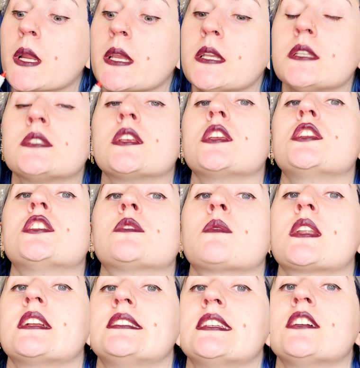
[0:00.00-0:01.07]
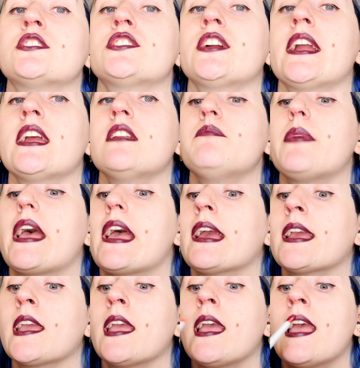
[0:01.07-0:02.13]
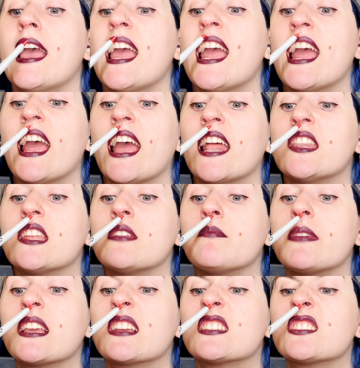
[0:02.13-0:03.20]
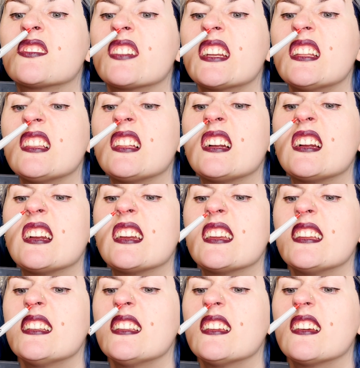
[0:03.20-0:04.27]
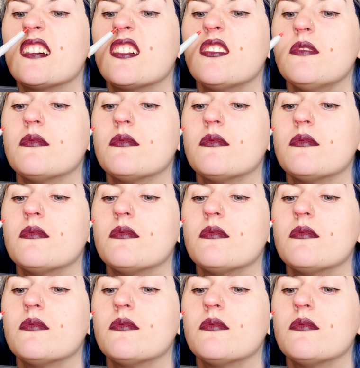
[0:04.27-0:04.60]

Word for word: it, so you just want to tilt your head back and then make a straight line. Oh,